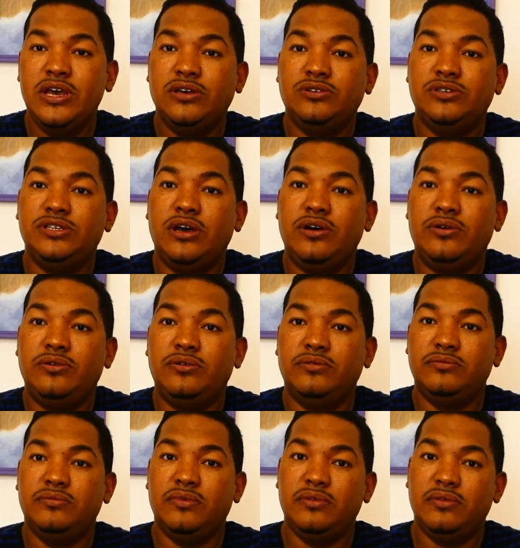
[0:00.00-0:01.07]

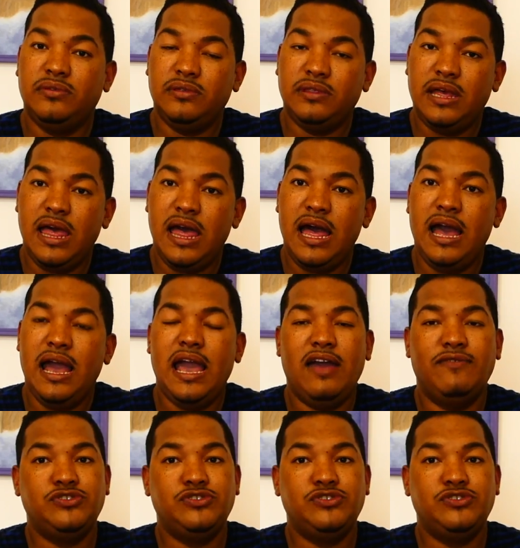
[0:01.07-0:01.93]
So I have